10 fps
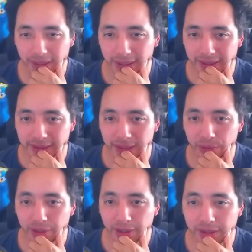
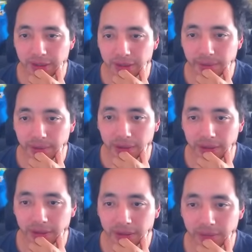Excel will then dump
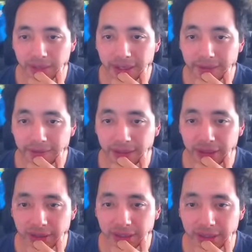our Rev,
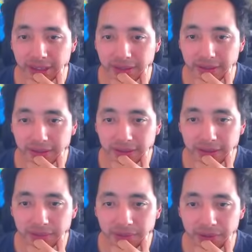increasing it,
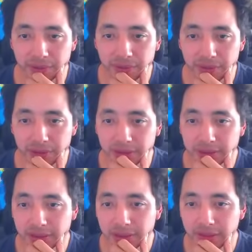reduce,
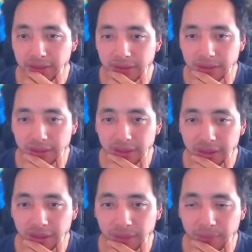and we